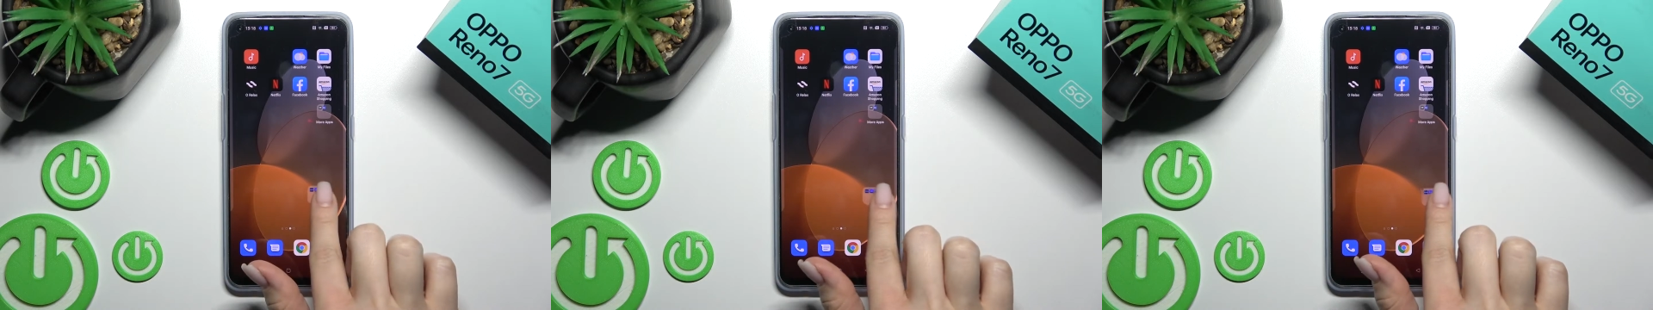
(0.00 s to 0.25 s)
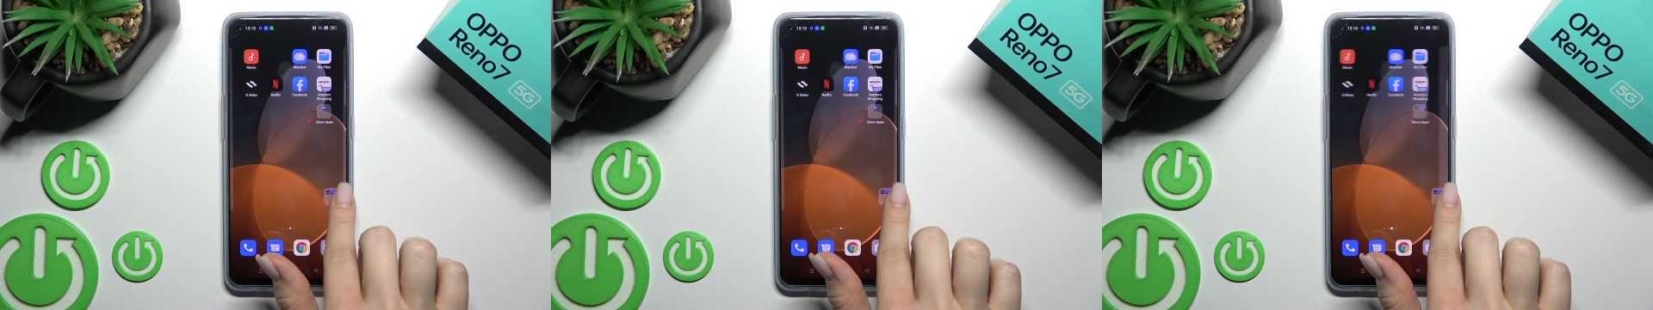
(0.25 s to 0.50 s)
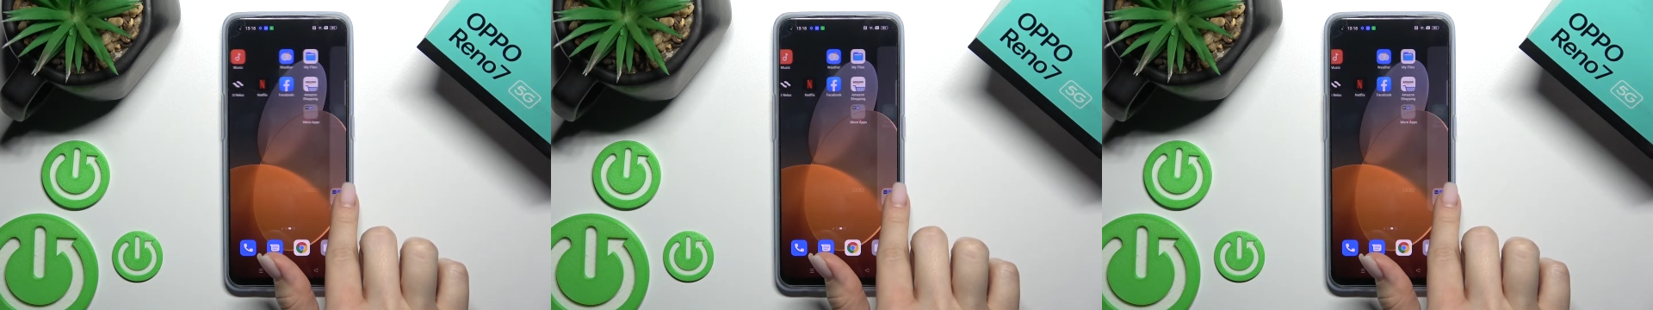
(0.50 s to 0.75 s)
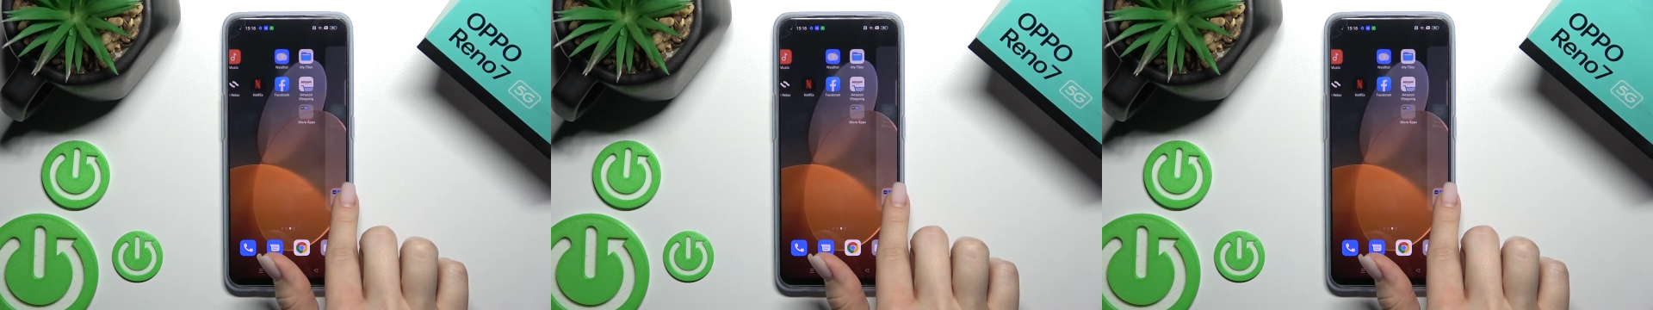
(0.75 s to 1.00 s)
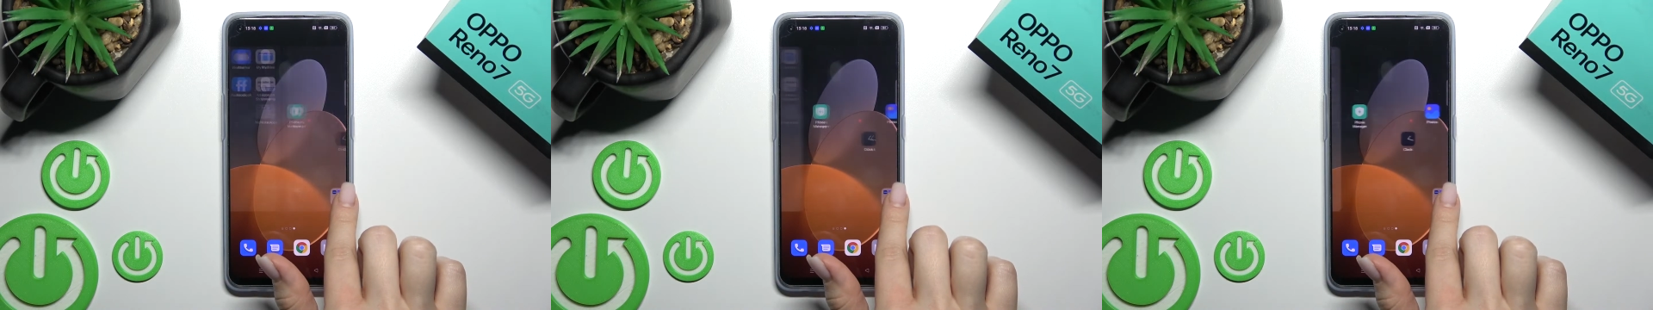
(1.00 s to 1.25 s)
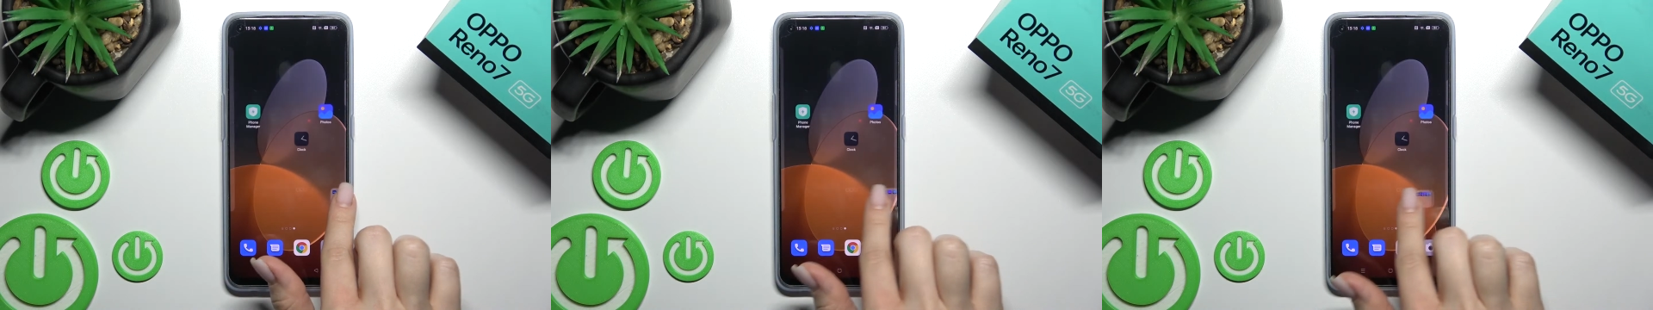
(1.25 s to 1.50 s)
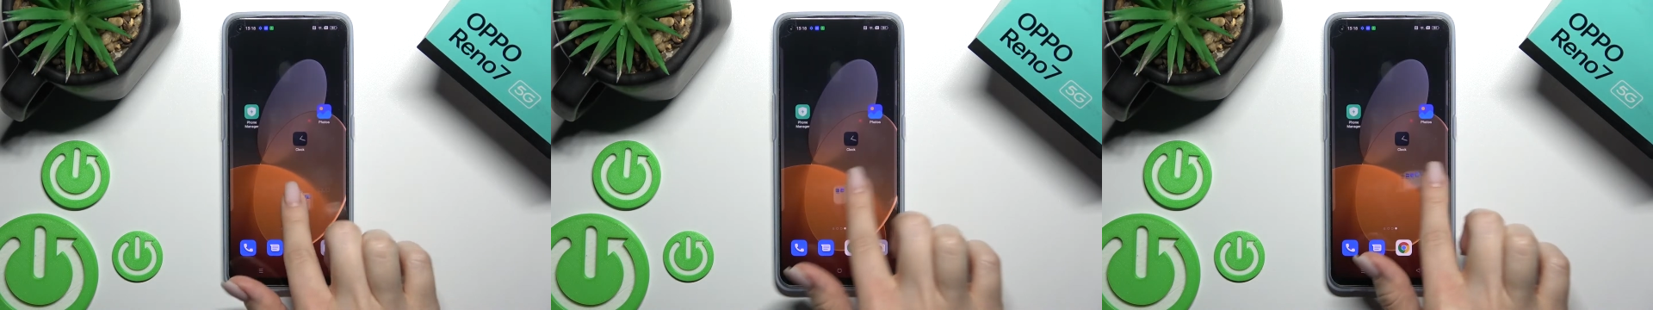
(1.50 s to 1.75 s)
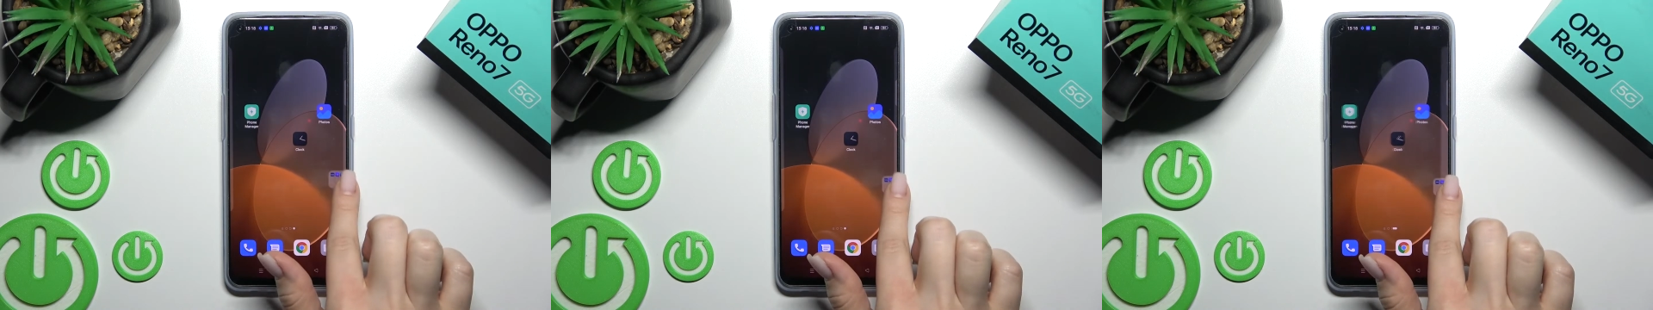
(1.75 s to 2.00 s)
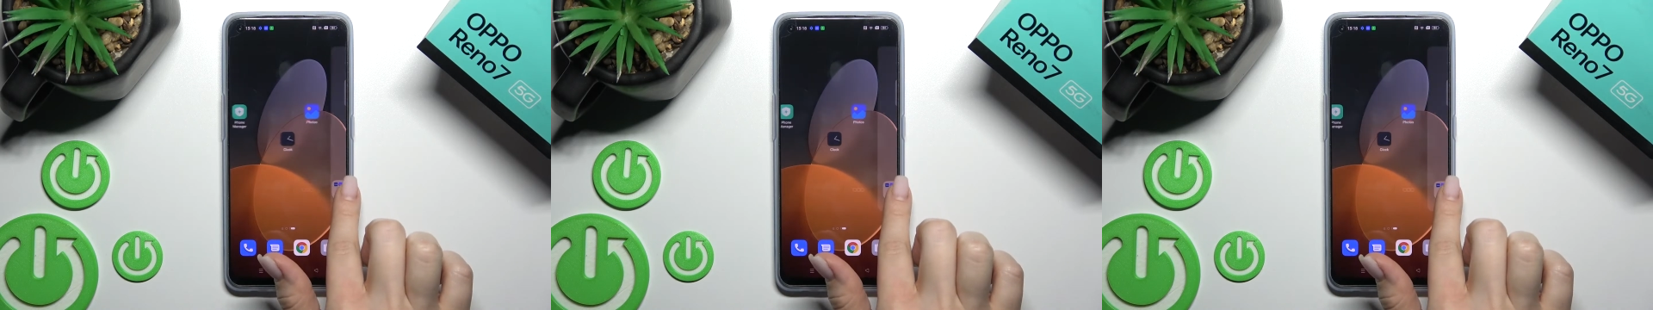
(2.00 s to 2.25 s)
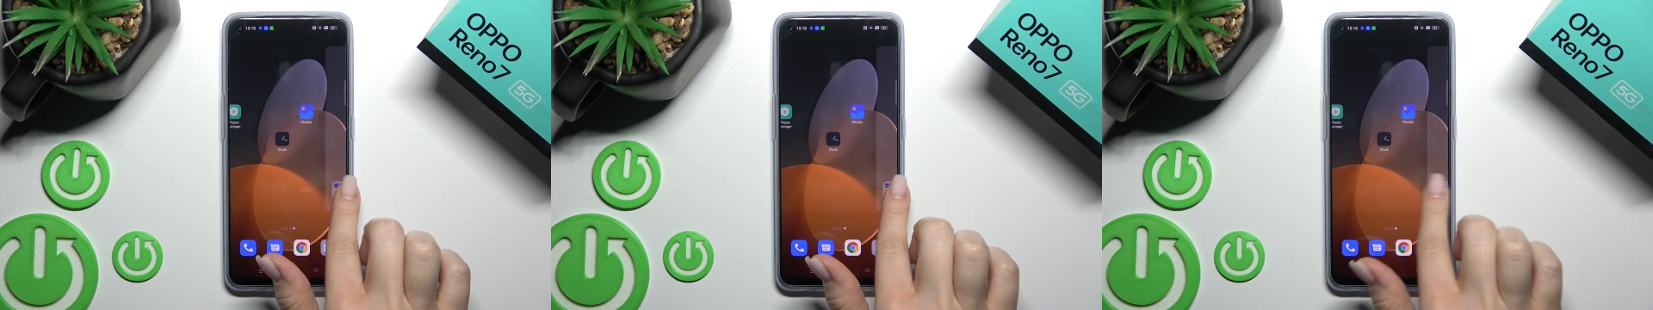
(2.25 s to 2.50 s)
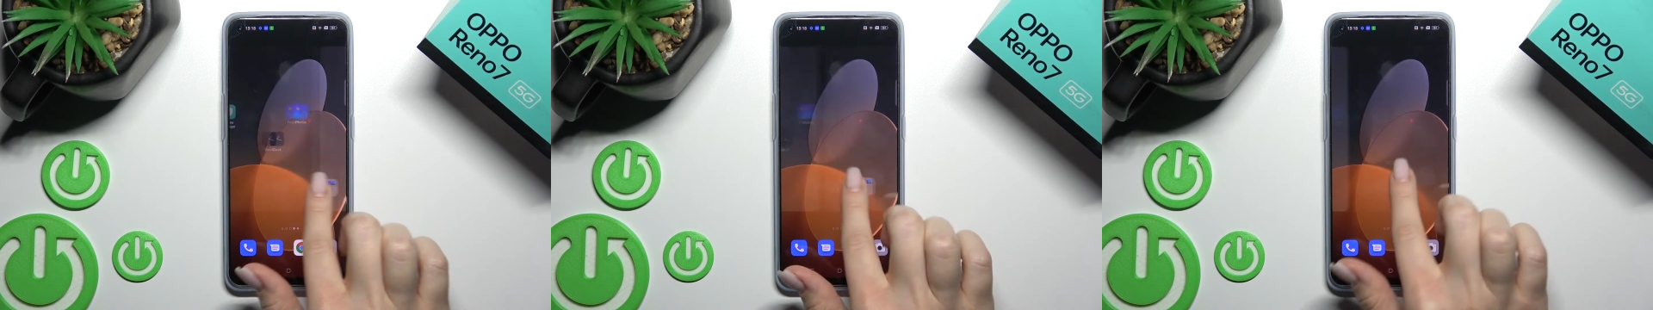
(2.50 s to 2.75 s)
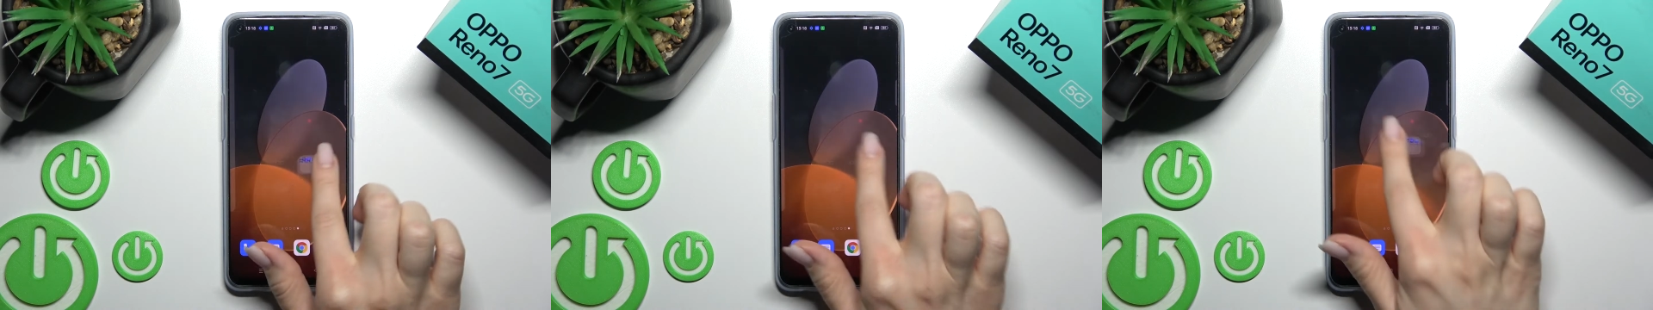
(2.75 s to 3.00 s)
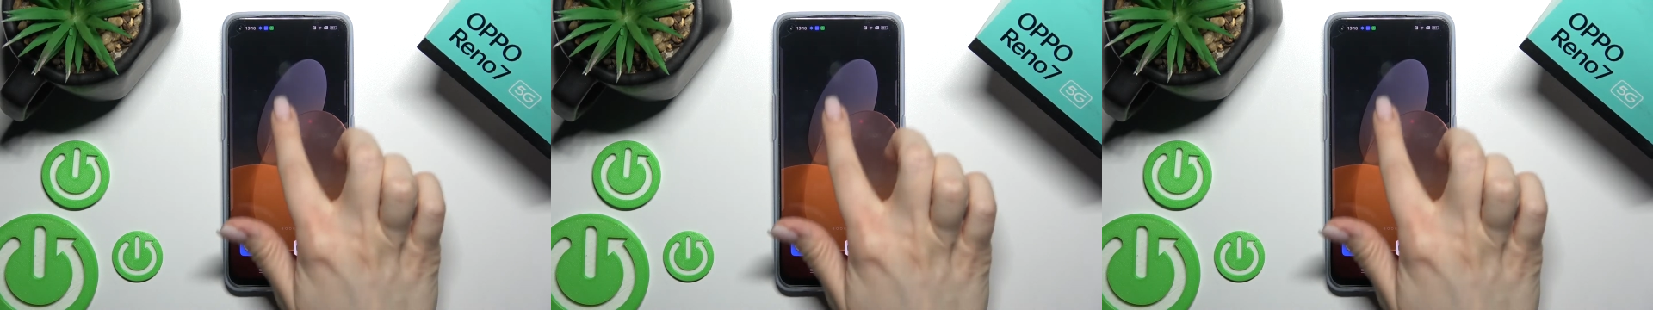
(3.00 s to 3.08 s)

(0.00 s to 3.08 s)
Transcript: [unreadable: no face in view]